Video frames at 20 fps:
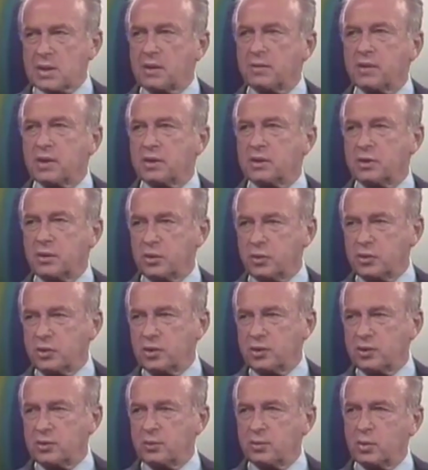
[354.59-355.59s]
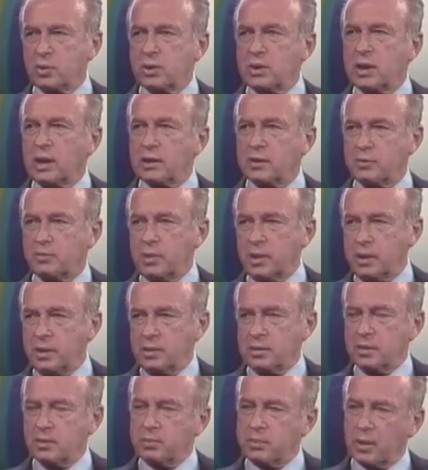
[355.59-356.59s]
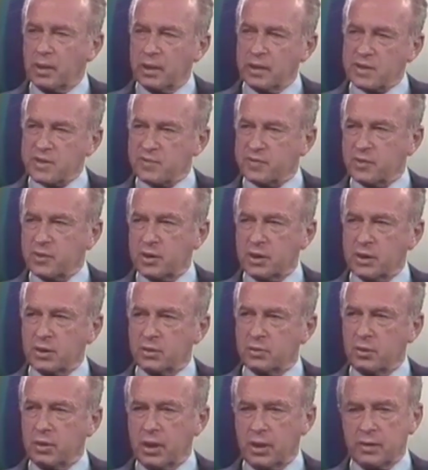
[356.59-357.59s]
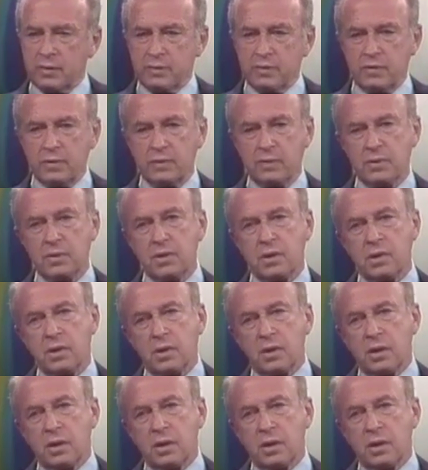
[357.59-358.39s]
the Soviet Union would not be the place for her to live.